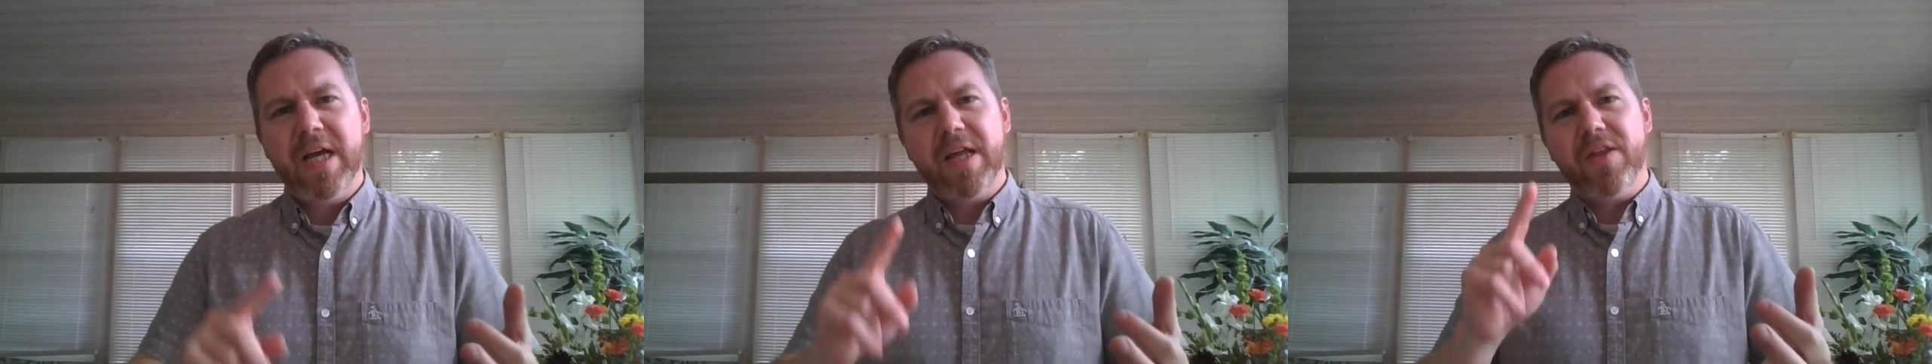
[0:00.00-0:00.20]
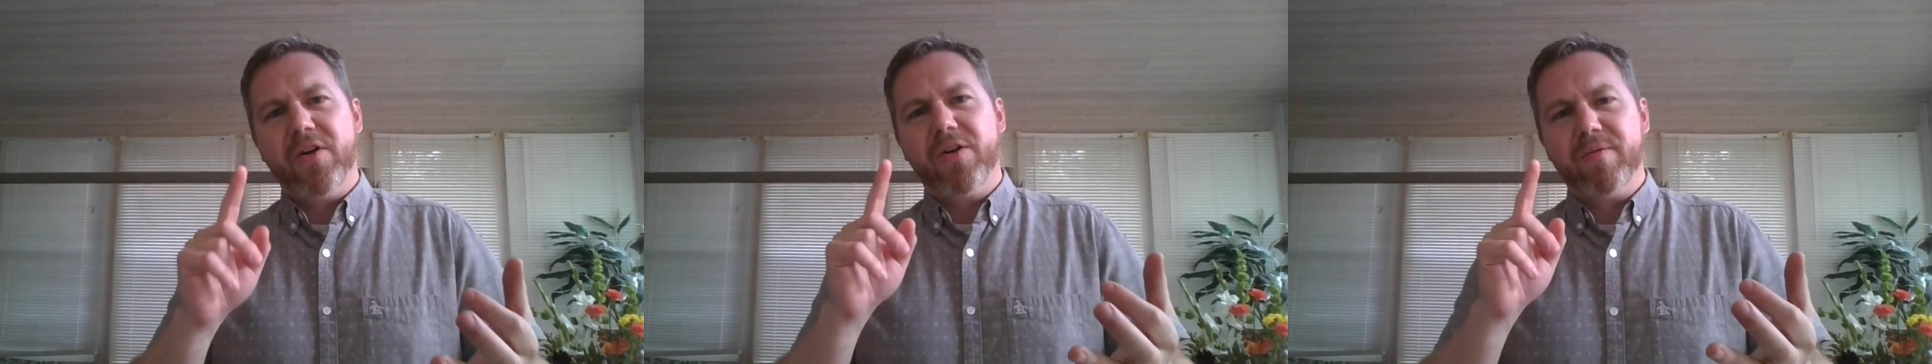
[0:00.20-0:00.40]

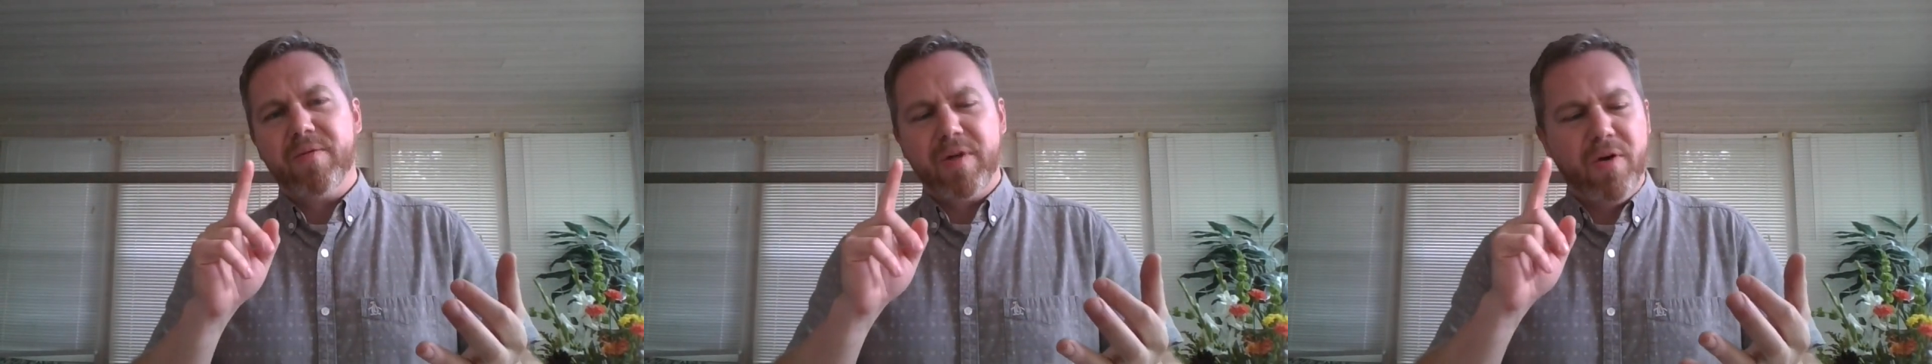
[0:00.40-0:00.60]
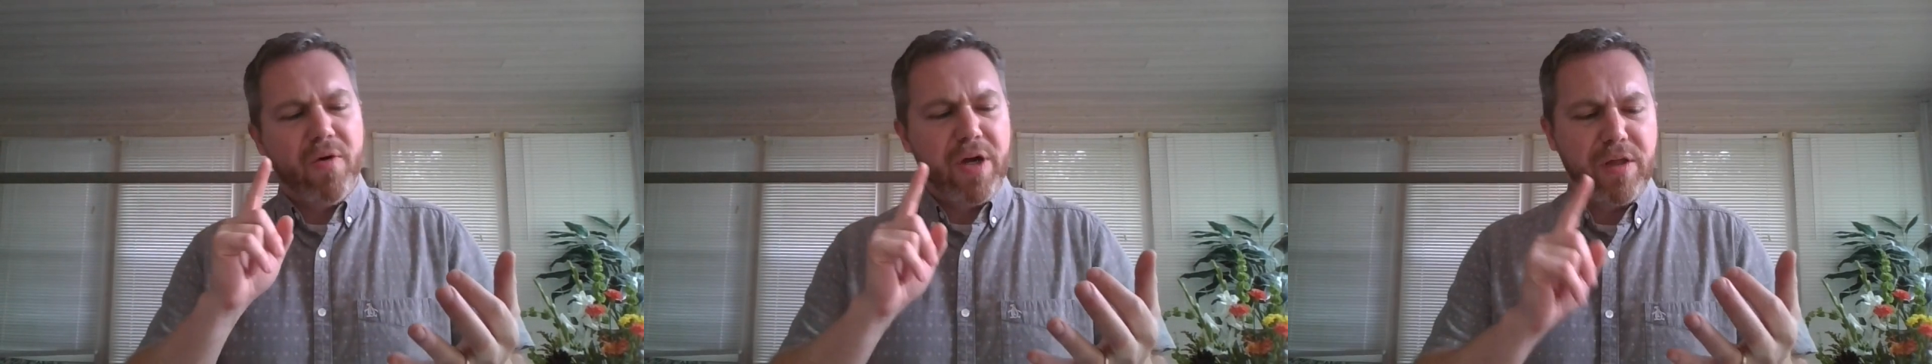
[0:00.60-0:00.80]
They're
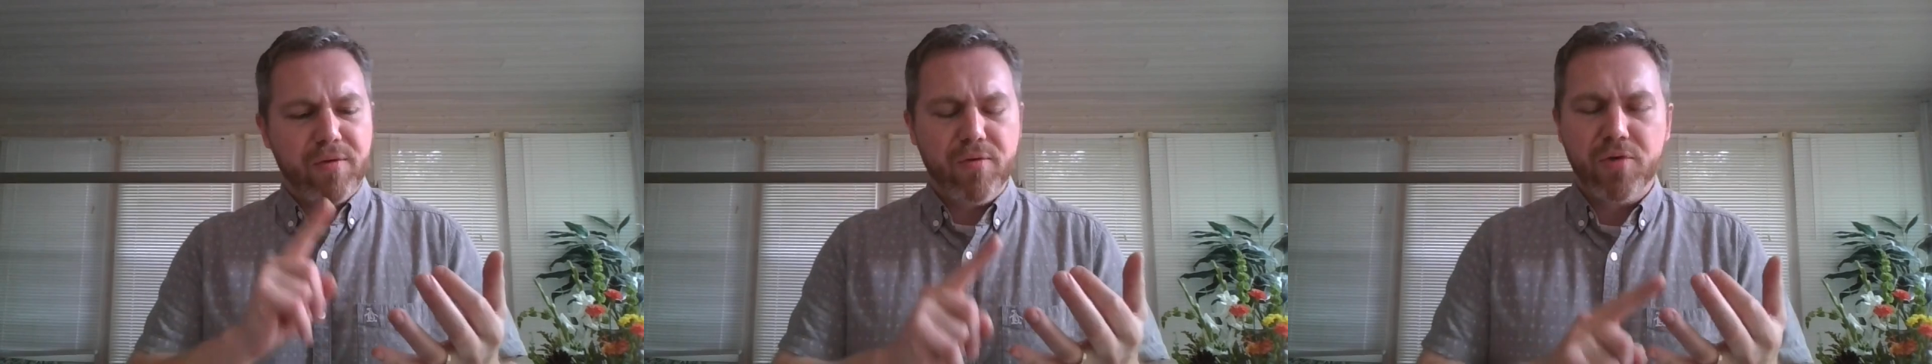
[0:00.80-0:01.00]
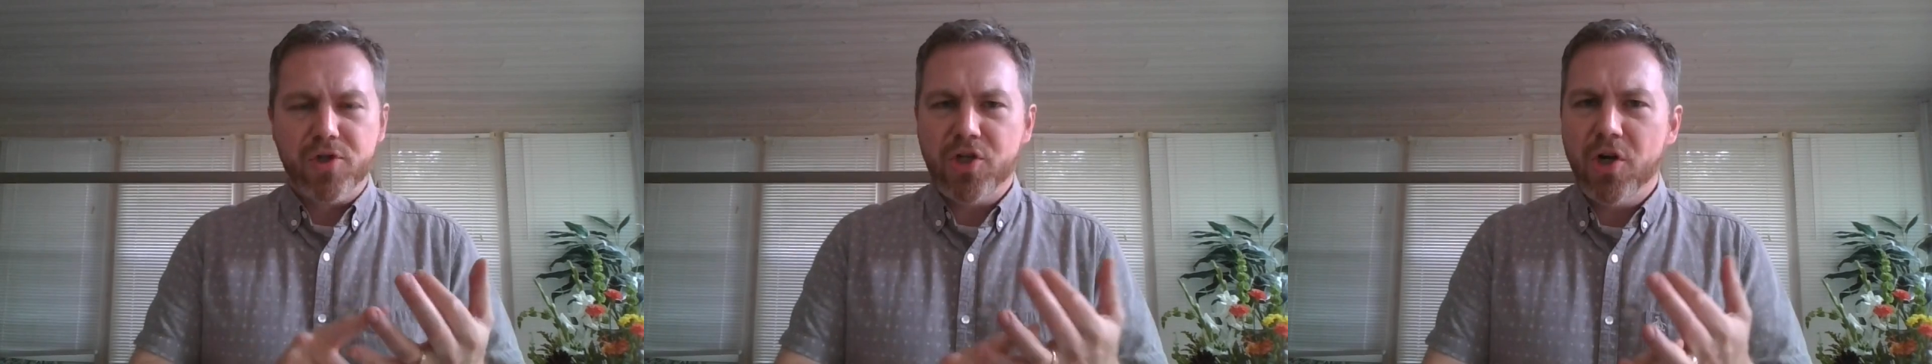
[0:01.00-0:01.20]
going
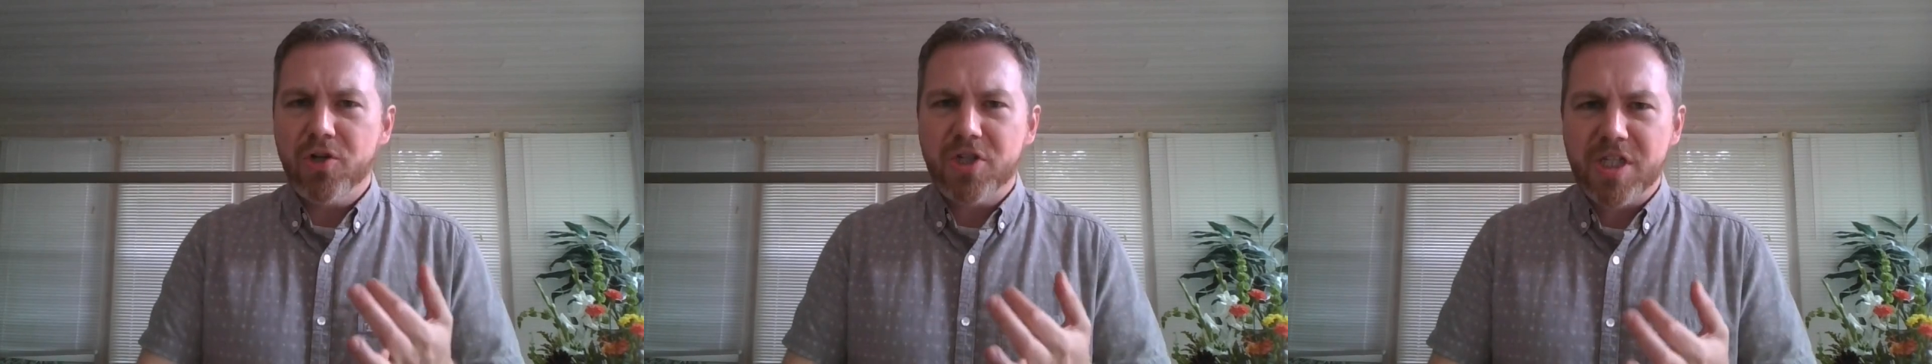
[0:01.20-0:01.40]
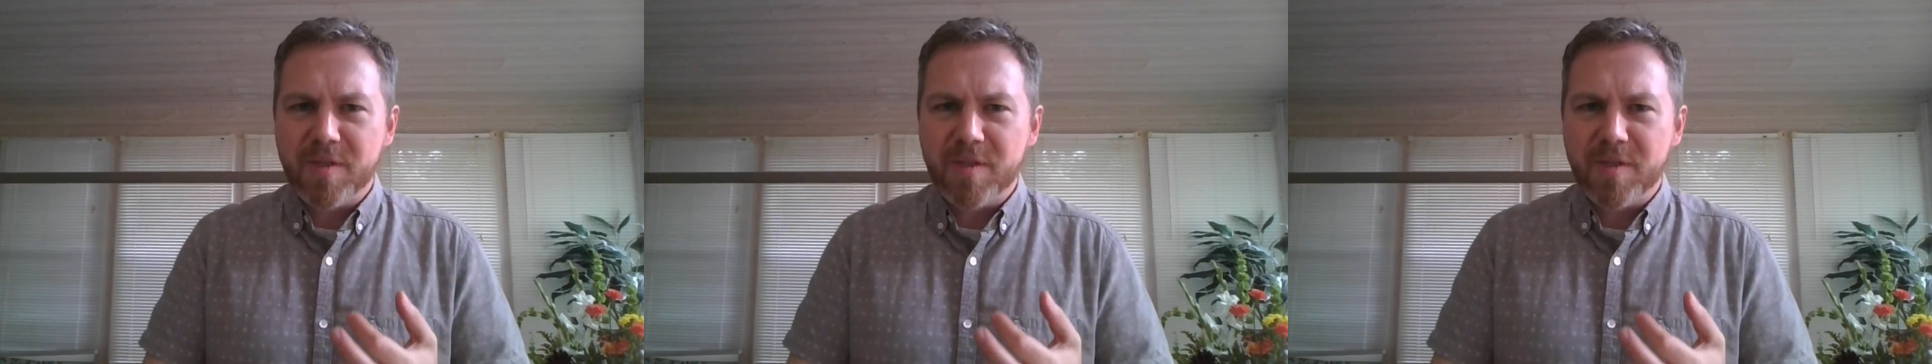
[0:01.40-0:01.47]
through church